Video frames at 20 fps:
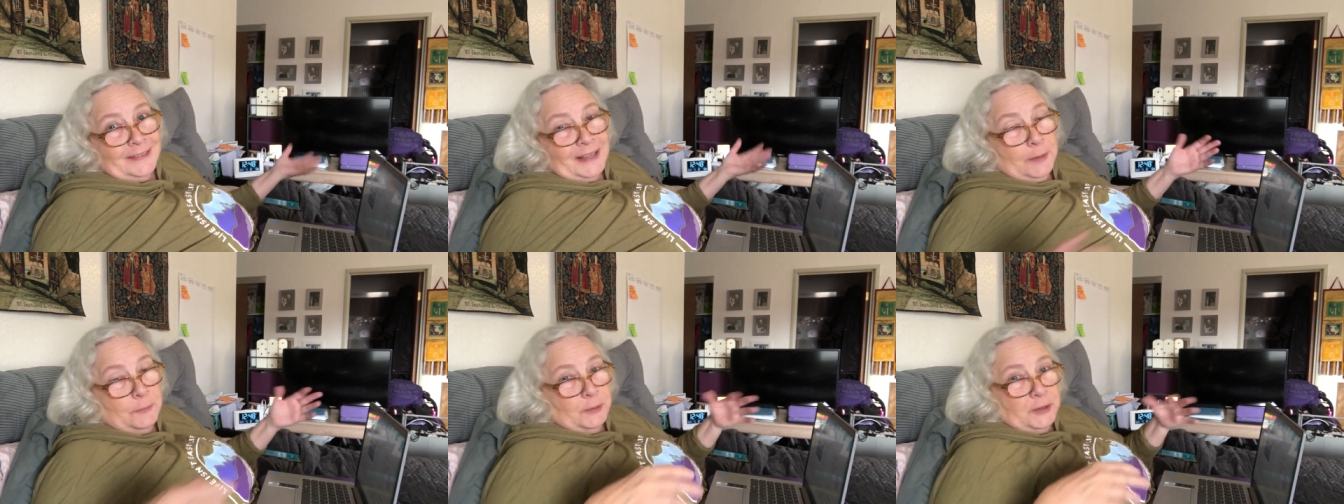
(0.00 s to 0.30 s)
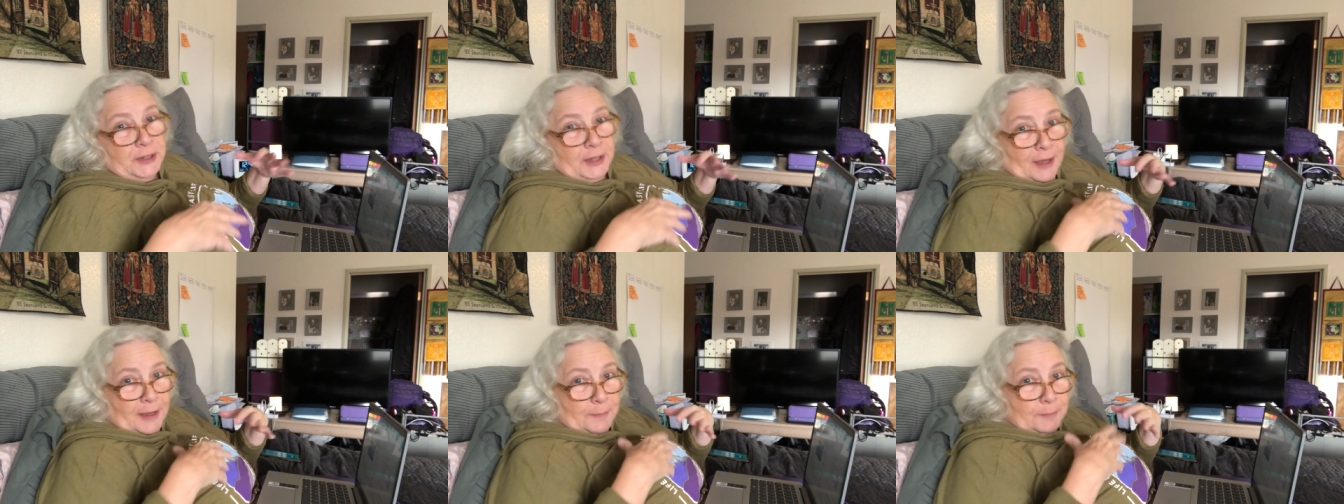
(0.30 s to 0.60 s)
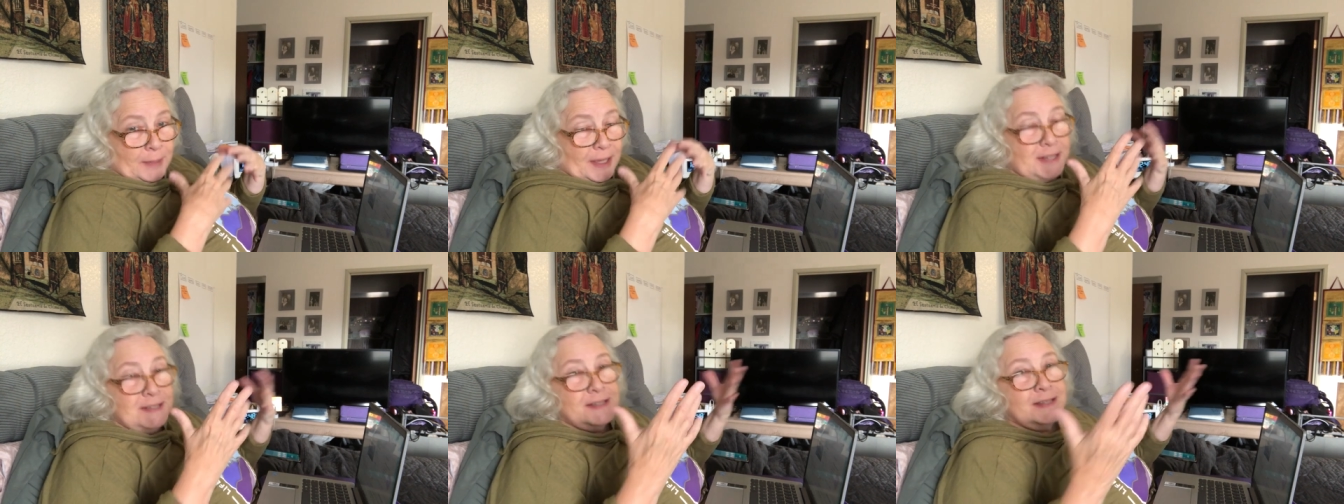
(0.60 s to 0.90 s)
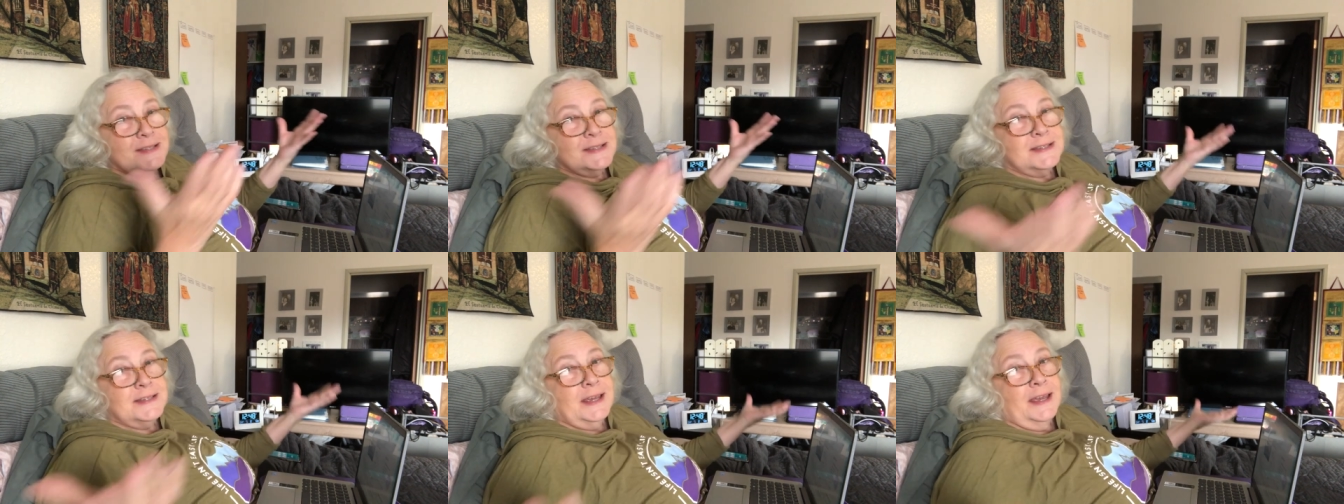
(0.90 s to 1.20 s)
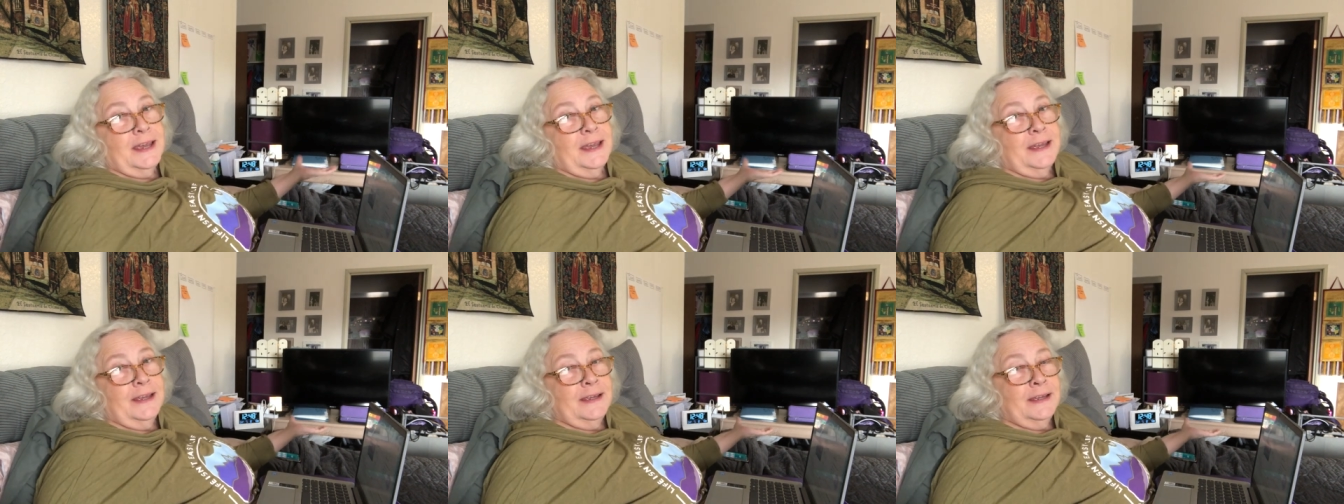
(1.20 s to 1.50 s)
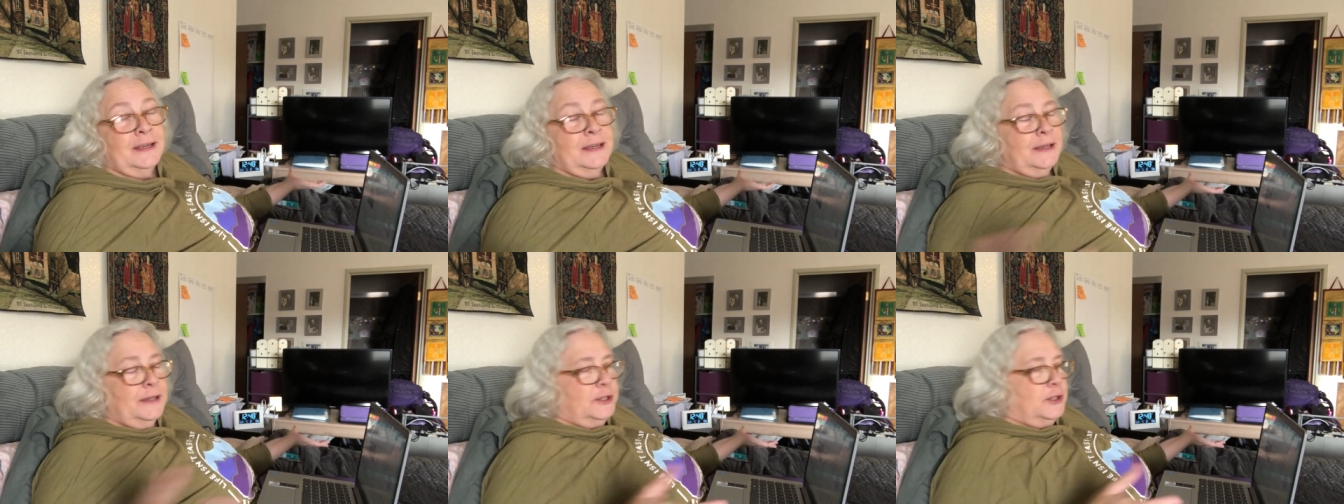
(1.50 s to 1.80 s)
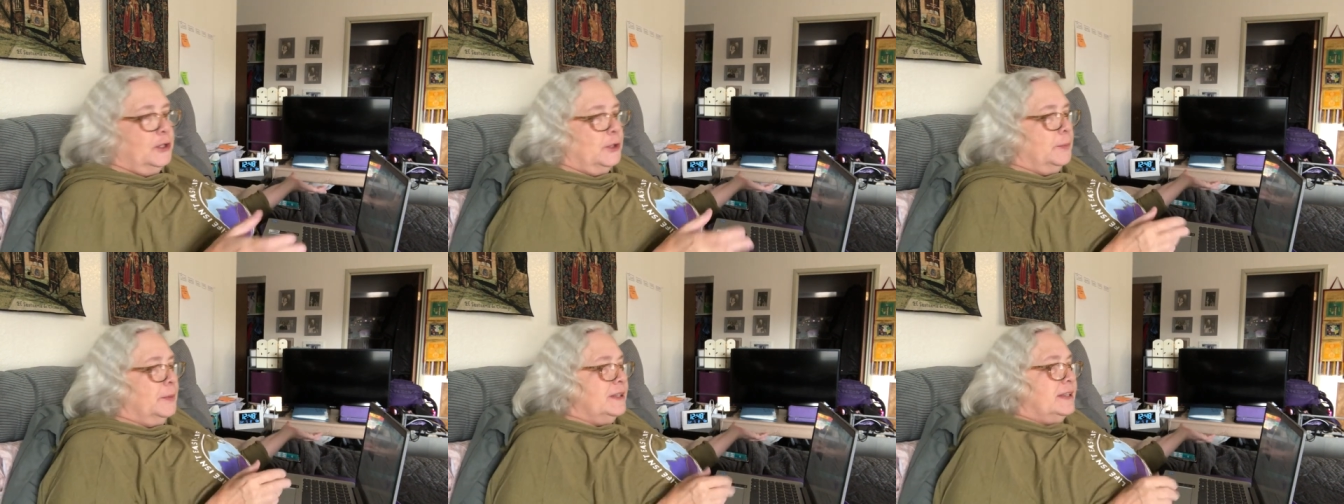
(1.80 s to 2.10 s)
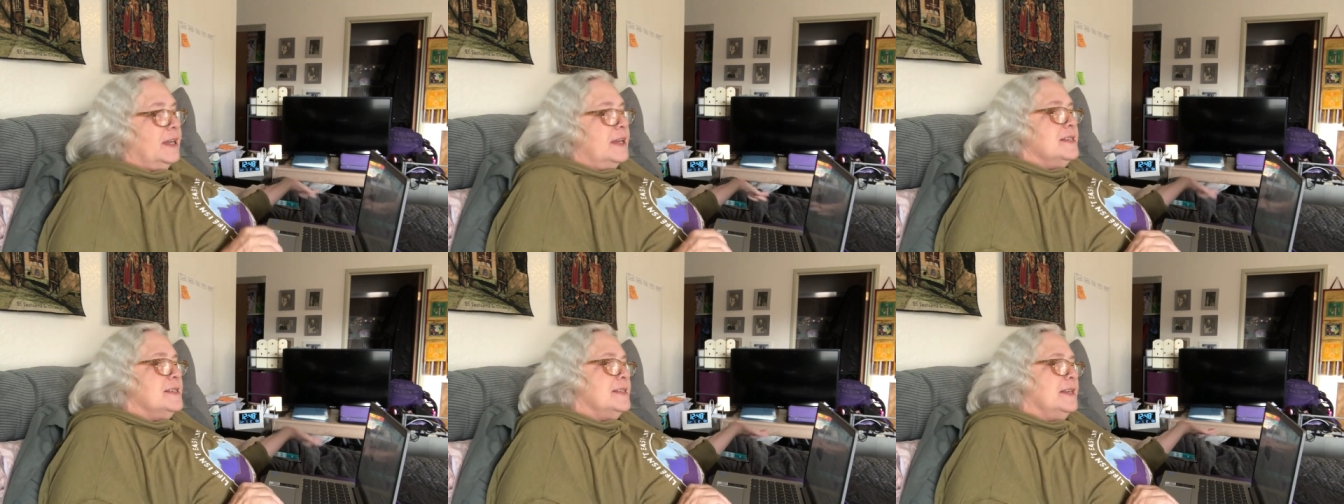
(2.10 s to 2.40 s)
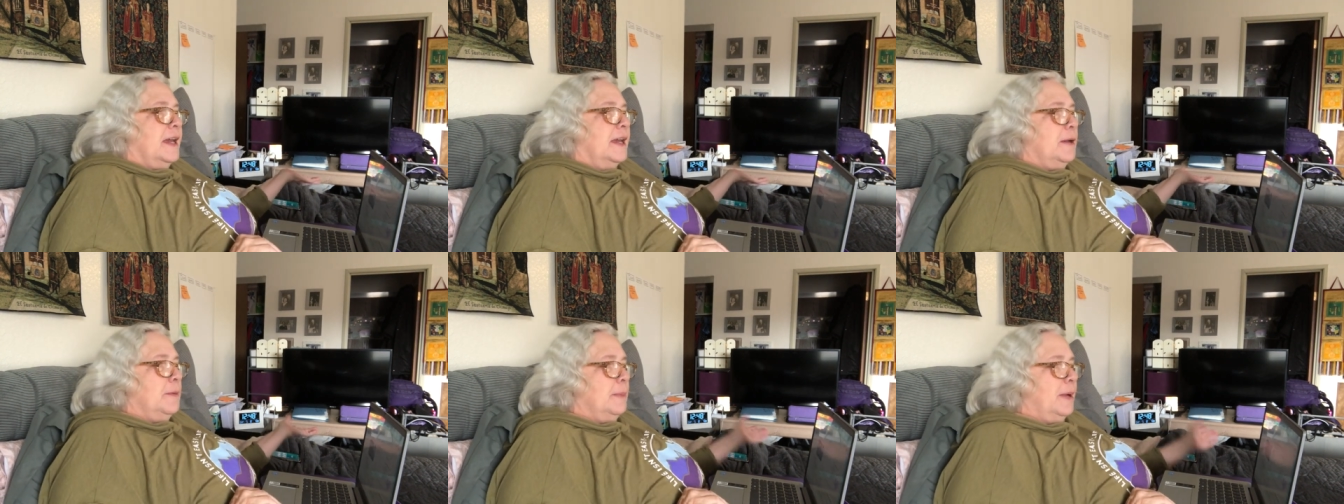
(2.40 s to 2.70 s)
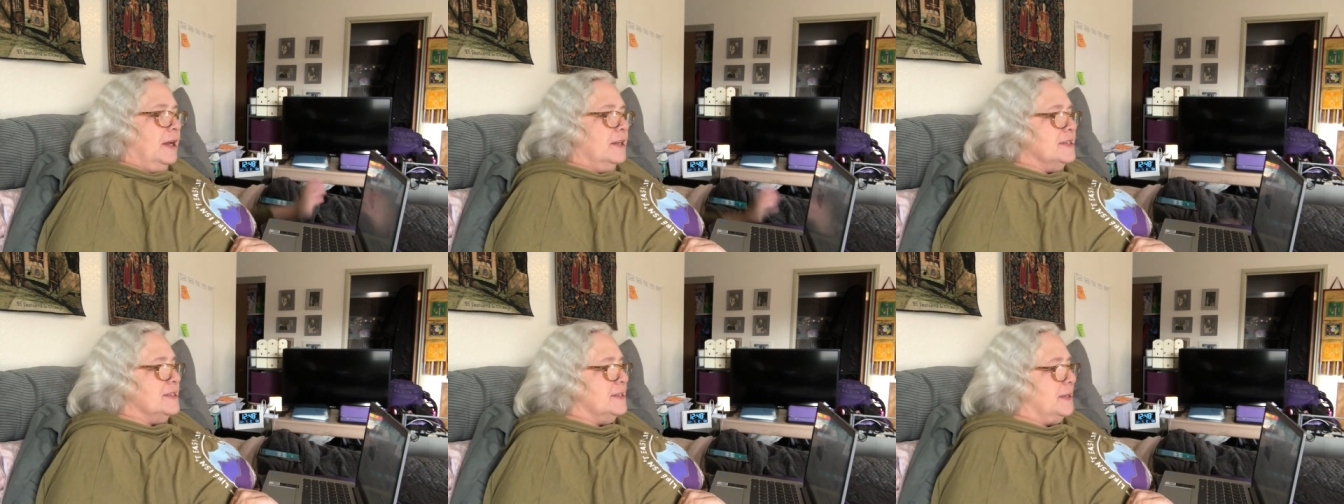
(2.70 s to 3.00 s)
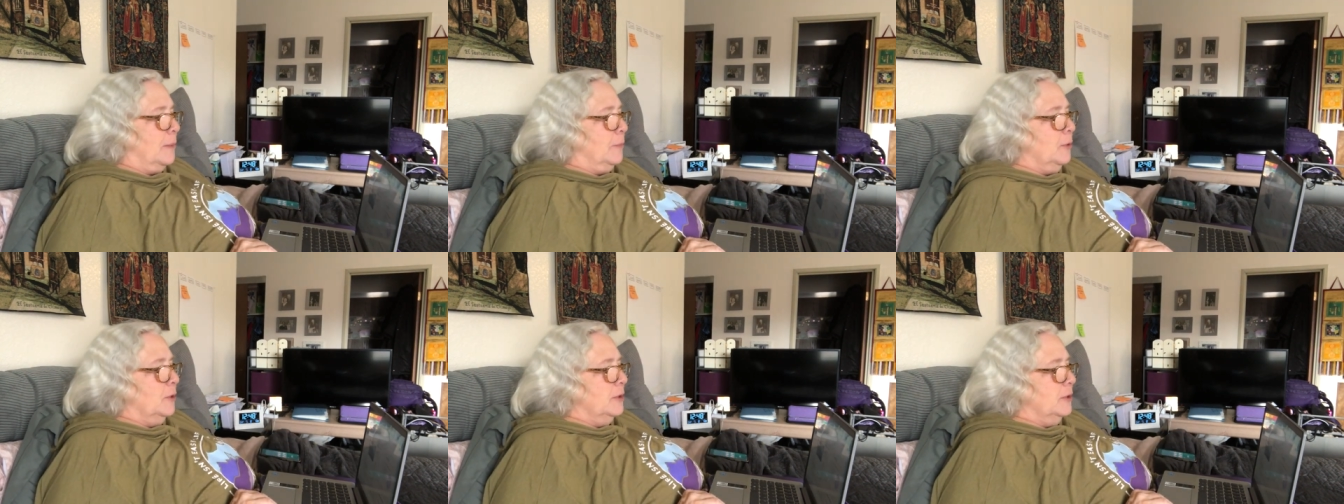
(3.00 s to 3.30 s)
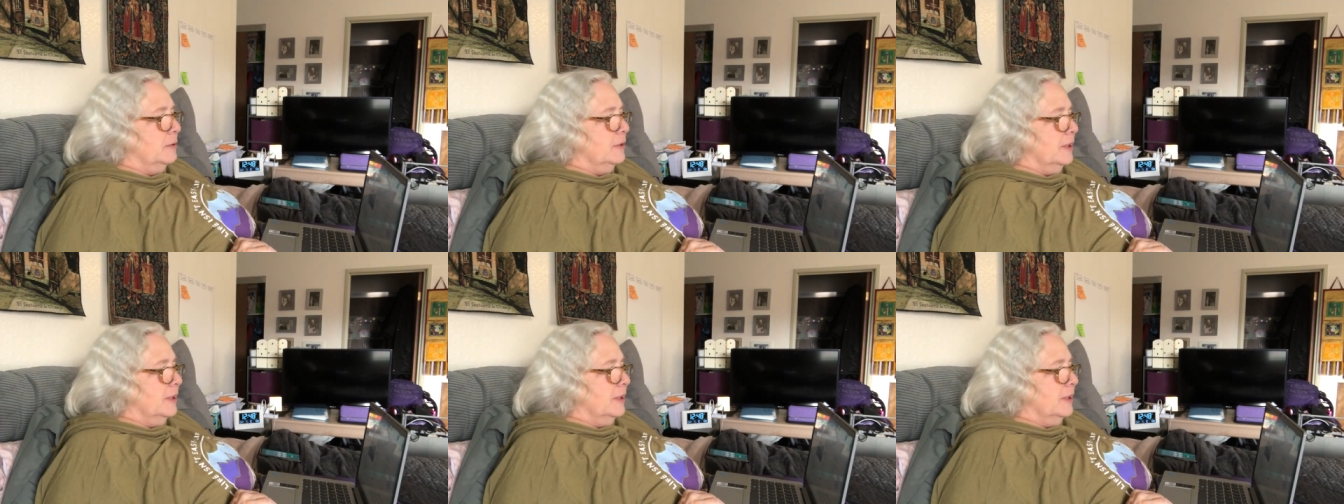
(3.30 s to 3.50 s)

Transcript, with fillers: They were not meant to stay. You know what they say about someone you